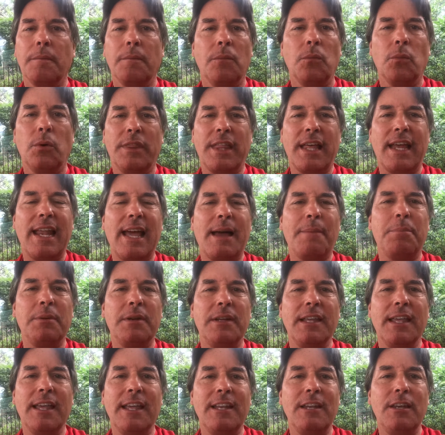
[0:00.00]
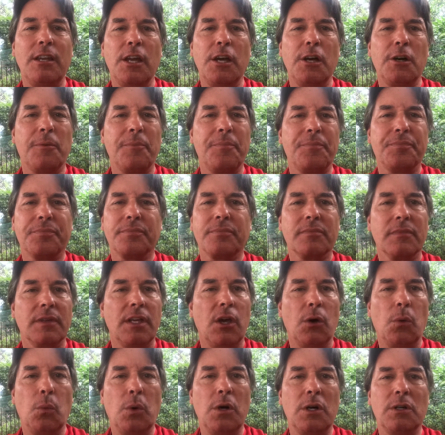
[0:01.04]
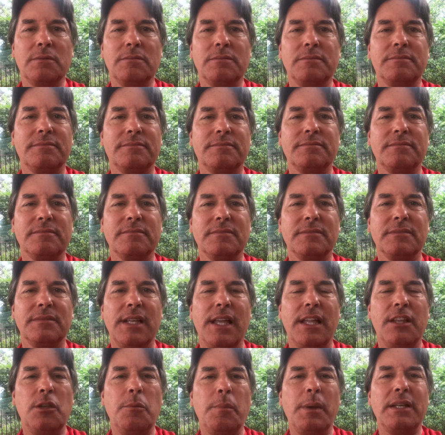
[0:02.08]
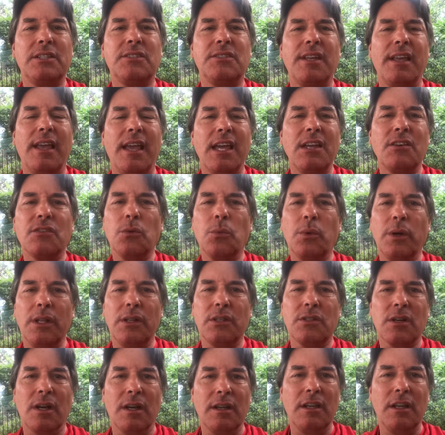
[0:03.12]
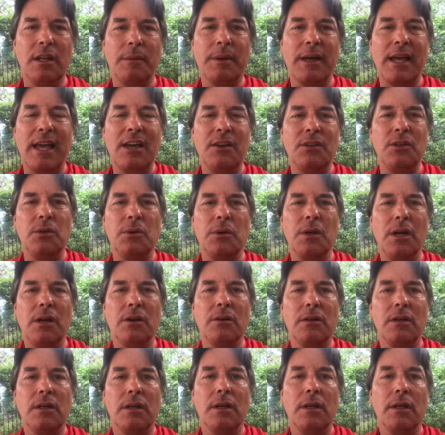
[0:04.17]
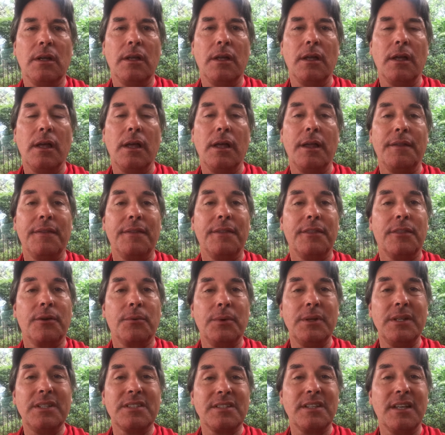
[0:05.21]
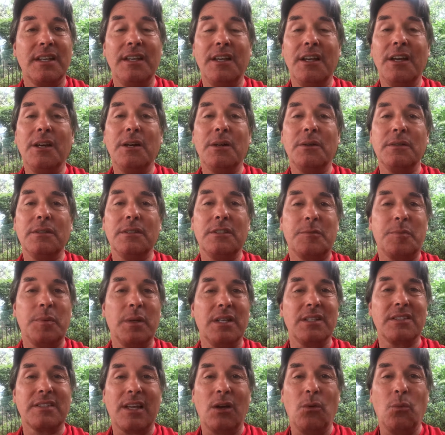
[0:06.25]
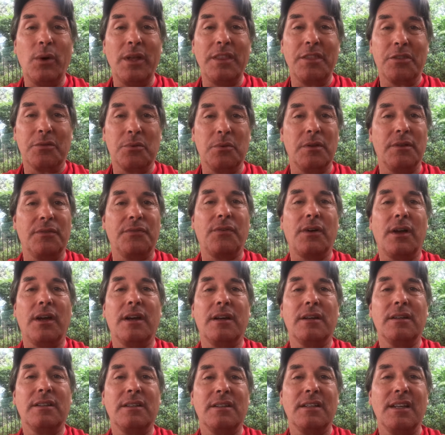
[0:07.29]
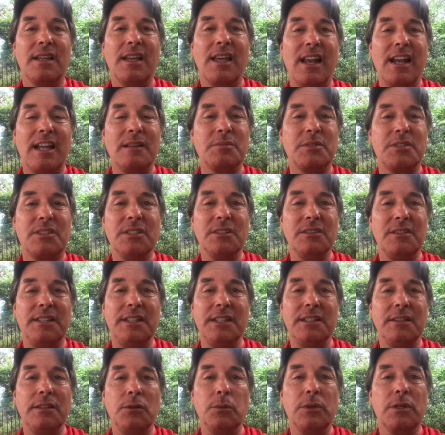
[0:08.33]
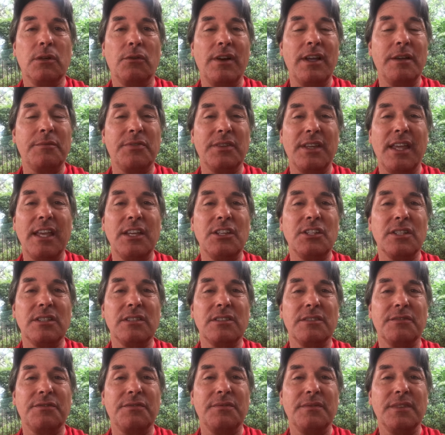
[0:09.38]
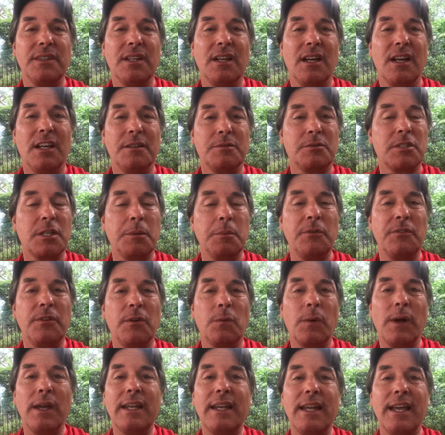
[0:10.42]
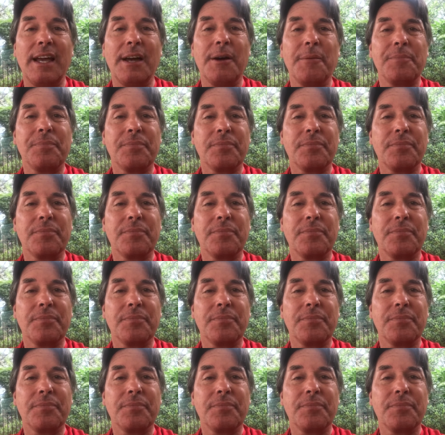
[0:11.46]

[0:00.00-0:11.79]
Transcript: Will that happen again? No, it won't. And you may say, Andrew, what are you talking about? How do you know? The reason I know is because I went through the fire and I'm still dealing with the ramifications of, of some of it right now.